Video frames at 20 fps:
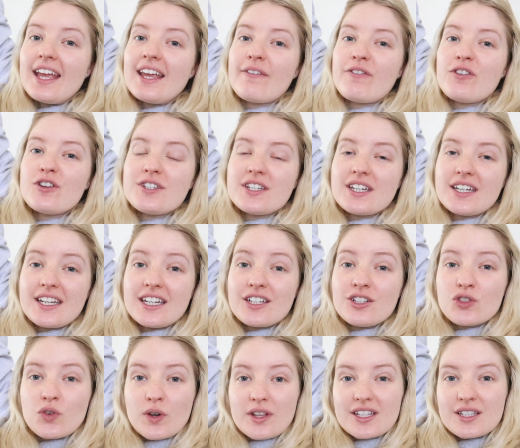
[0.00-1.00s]
If you did
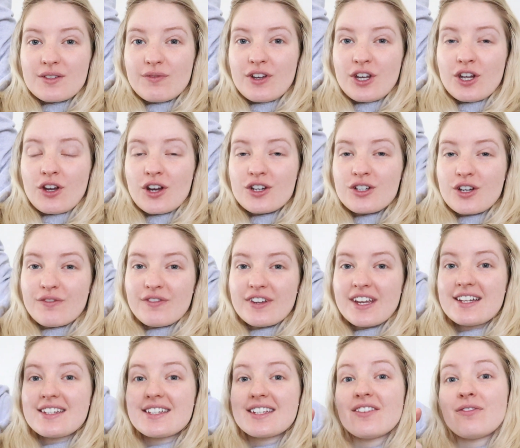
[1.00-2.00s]
enjoy this video, don't
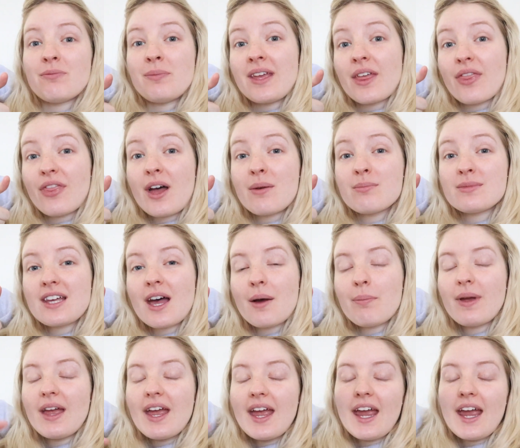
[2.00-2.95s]
forget to give me a thumbs up.